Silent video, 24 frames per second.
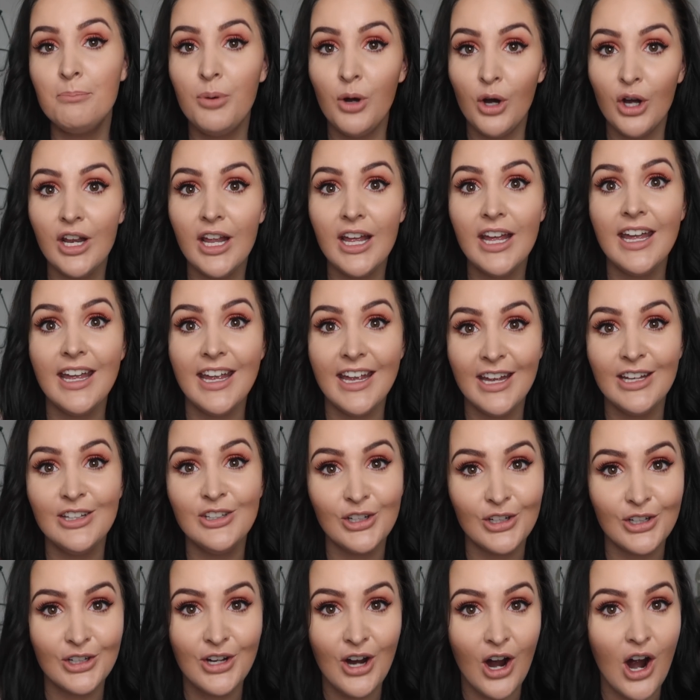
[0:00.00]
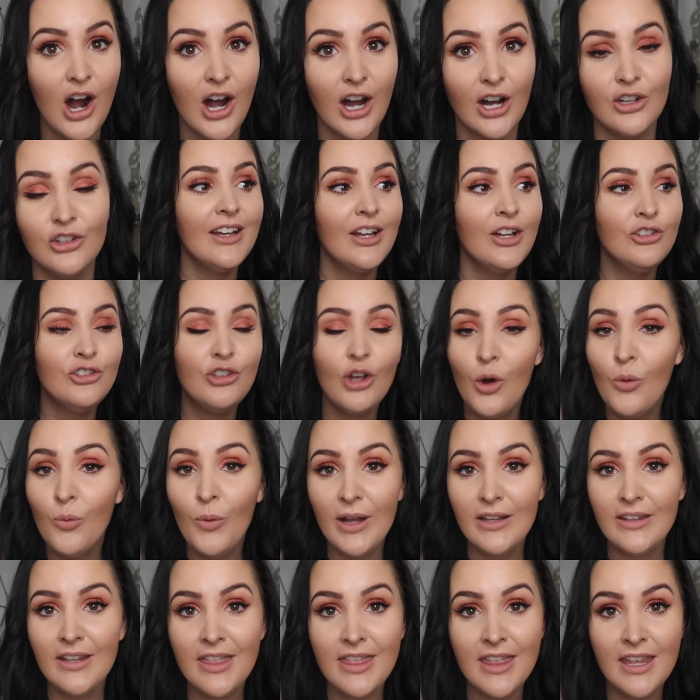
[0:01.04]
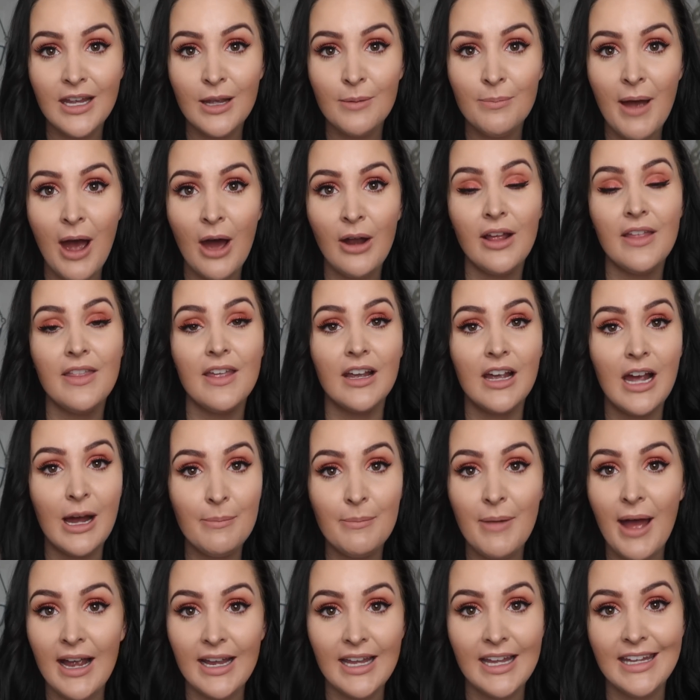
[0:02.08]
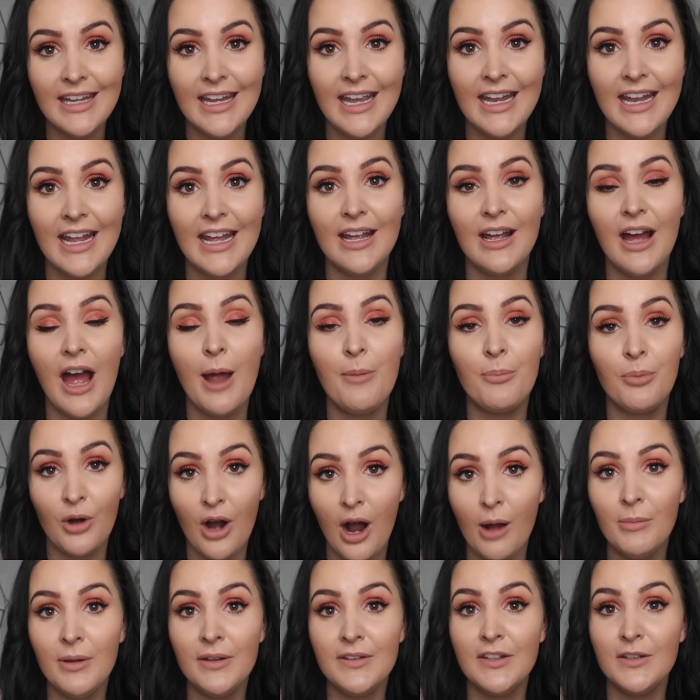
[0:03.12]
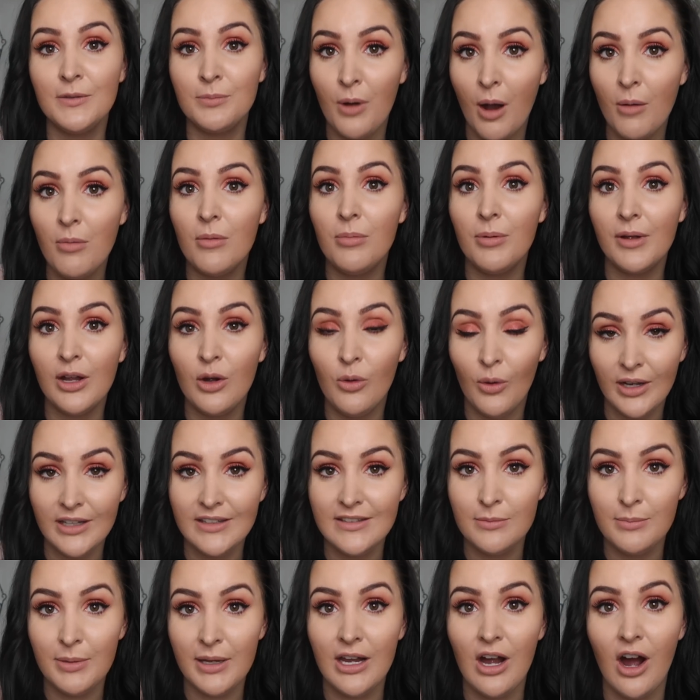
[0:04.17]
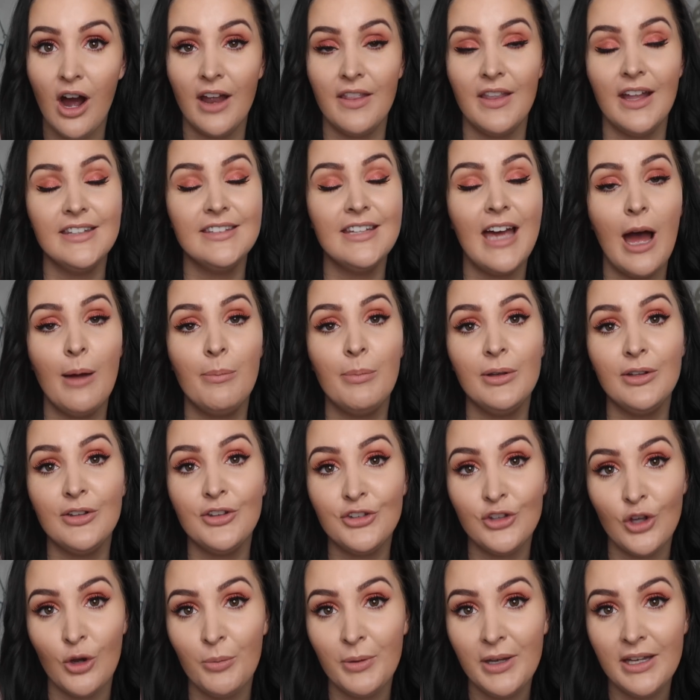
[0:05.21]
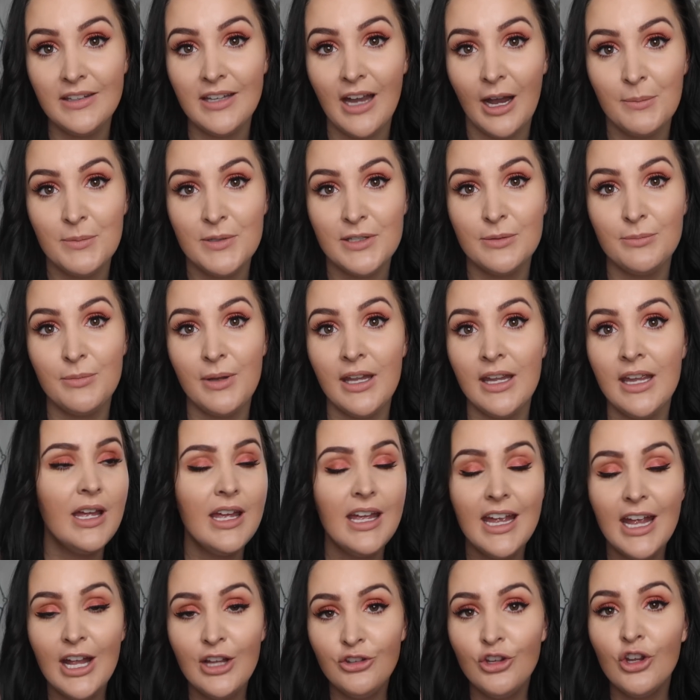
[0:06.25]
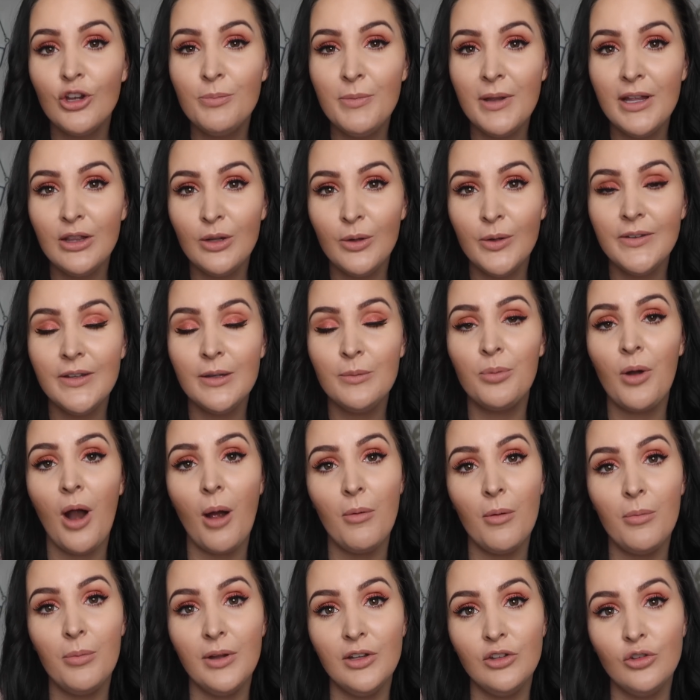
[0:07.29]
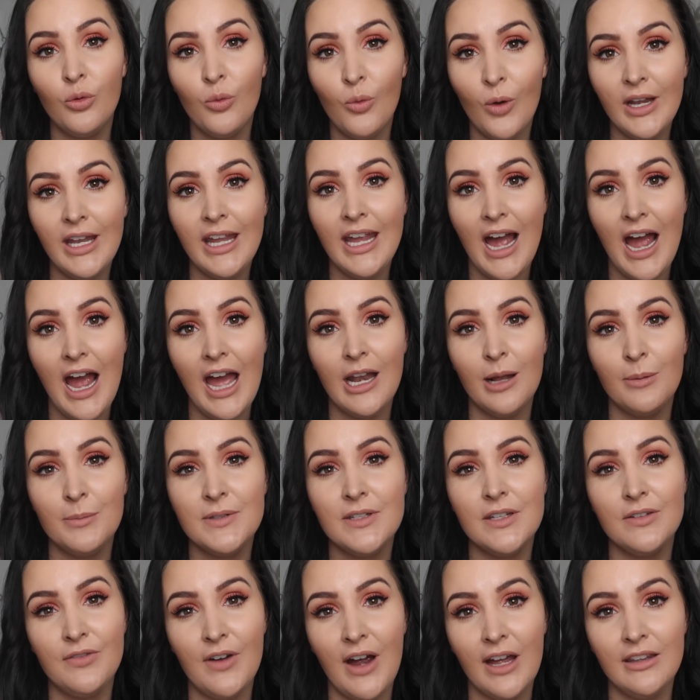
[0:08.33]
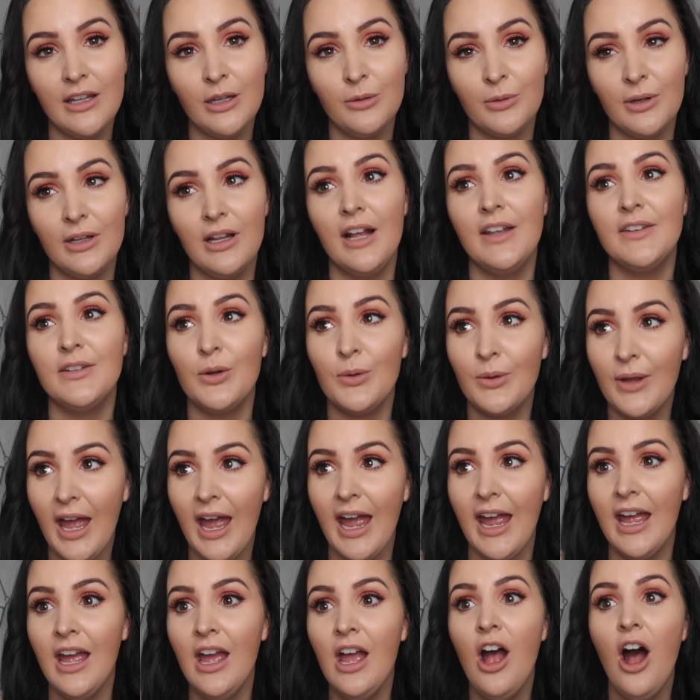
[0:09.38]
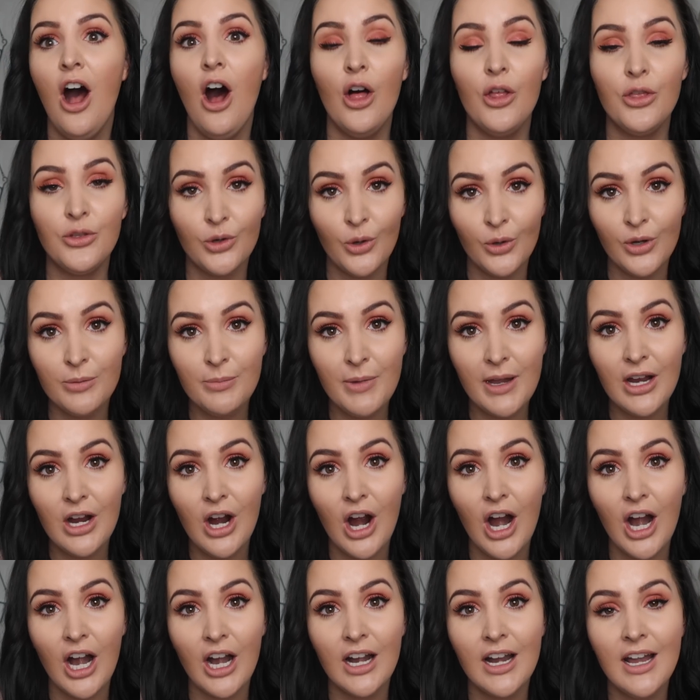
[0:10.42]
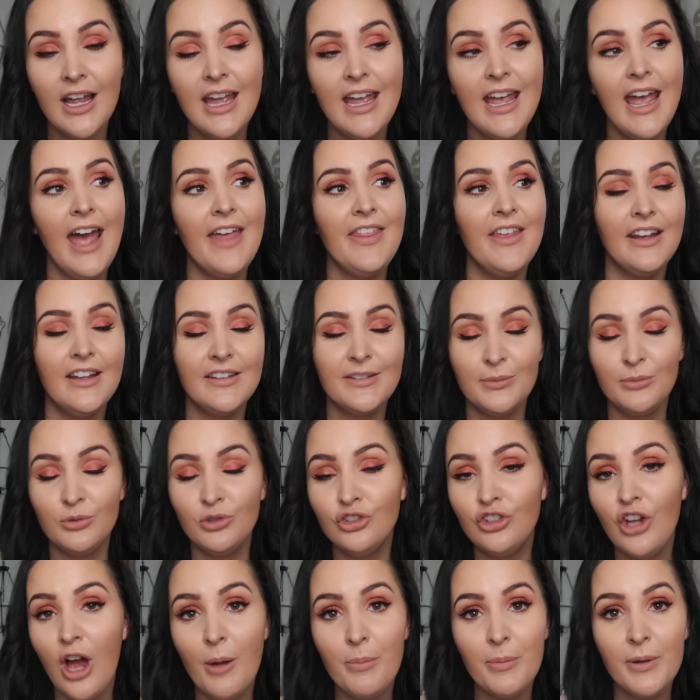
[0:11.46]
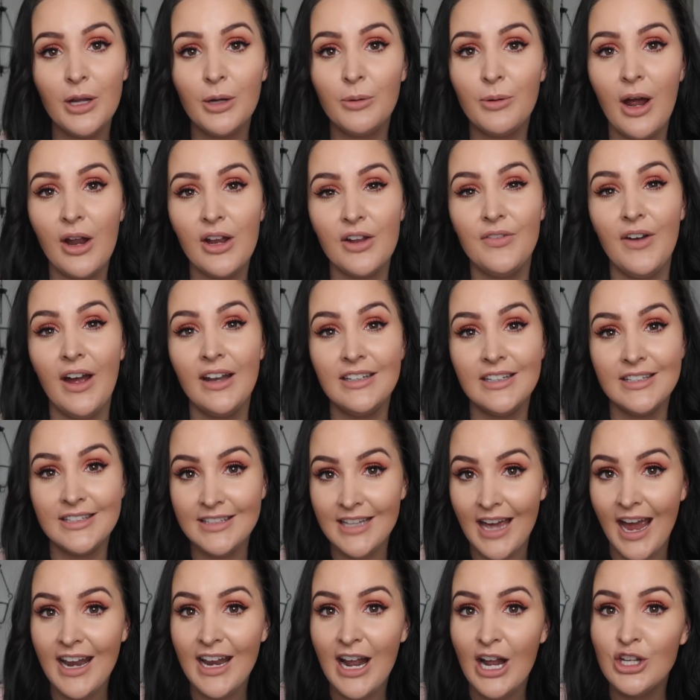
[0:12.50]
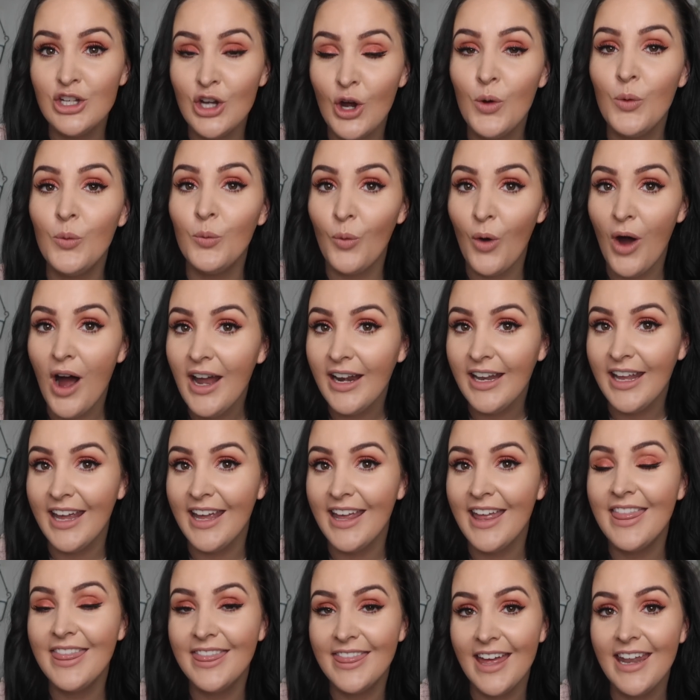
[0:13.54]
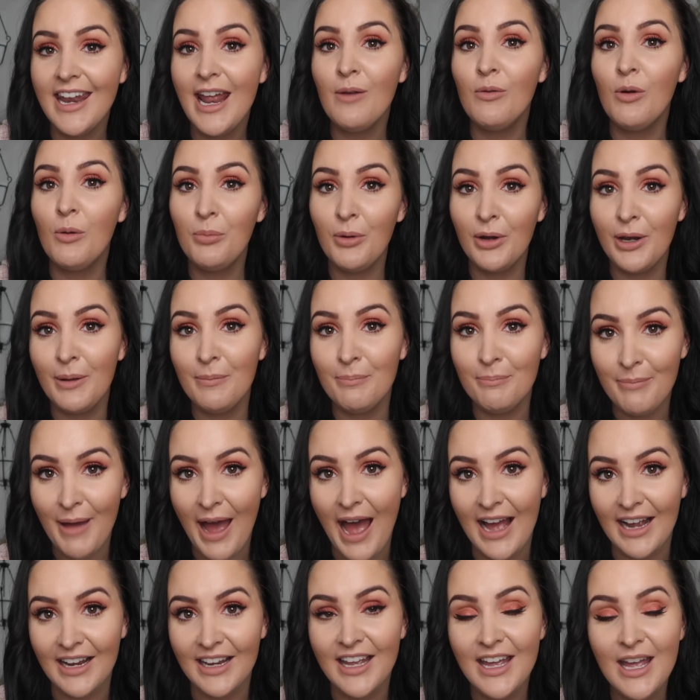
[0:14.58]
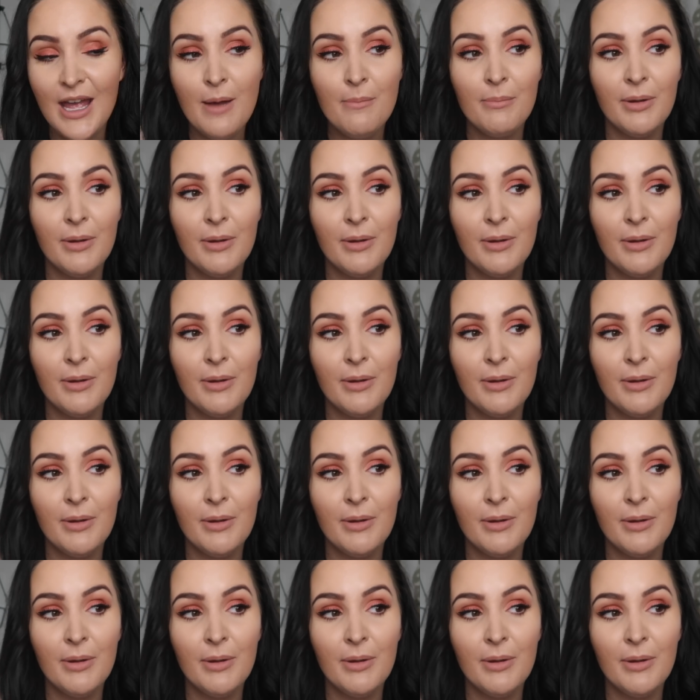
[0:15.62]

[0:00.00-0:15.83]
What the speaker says: put it in your cart. Don't wait to think about it and then come back and get it. I promise it's probably going to be gone. That's happened so many times to me. It took me losing probably 20 items to finally realize, okay, I'll throw it in my cart, and then as I'm shopping around, if I decide I don't want it, then I will put it back.